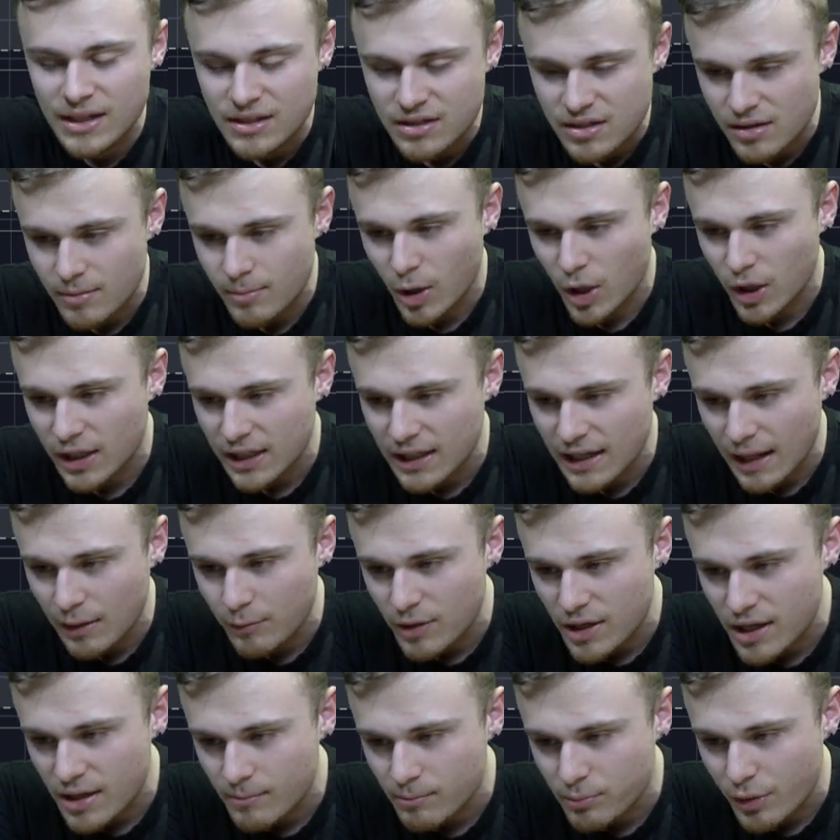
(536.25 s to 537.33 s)
into the market and
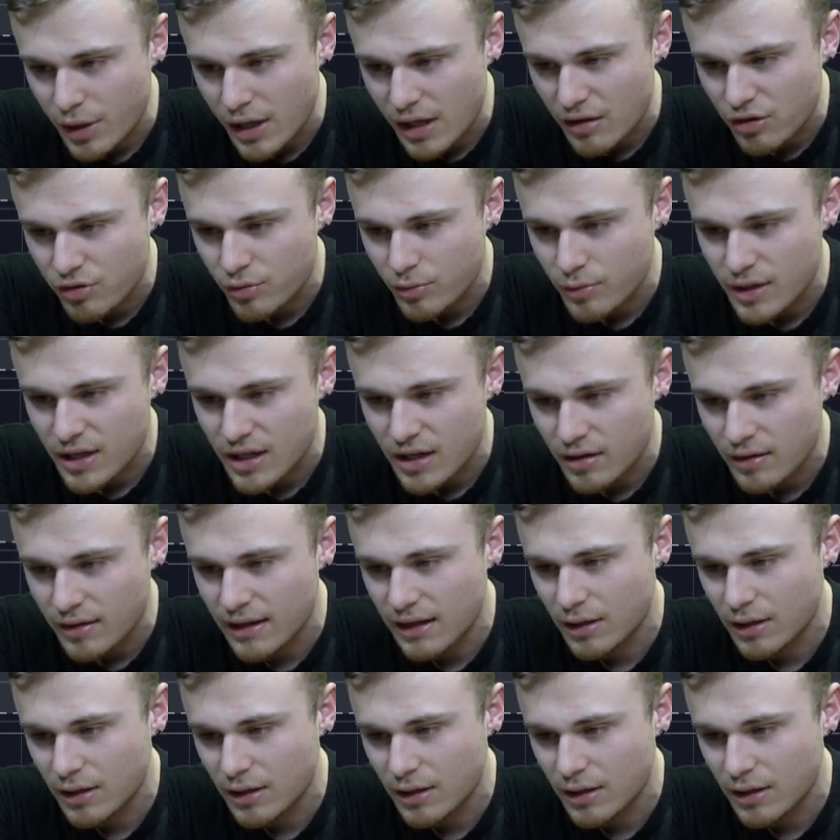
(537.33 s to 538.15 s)
we can break through here,